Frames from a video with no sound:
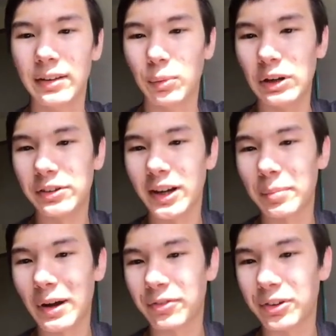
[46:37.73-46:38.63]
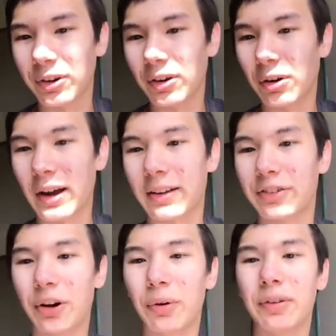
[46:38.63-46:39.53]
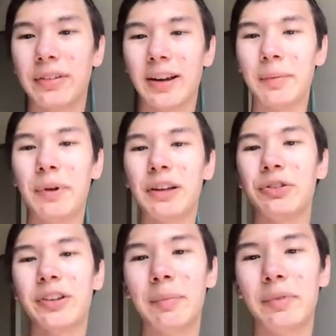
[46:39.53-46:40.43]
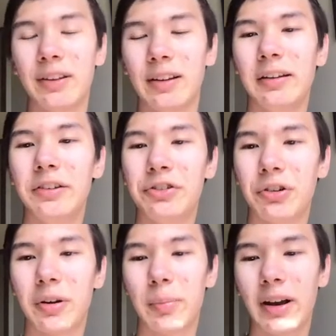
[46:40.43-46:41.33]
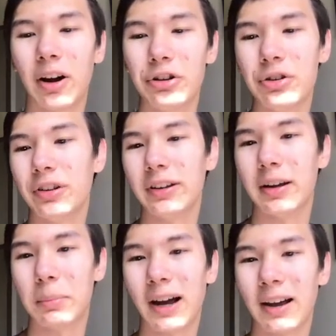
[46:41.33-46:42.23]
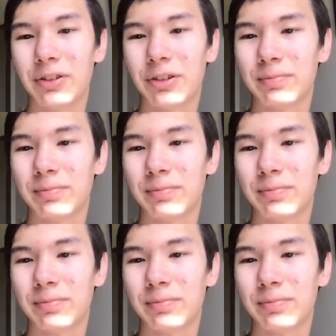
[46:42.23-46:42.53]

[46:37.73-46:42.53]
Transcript: What do you type after? Okay, so you typed initial commit. Are you using Git bash?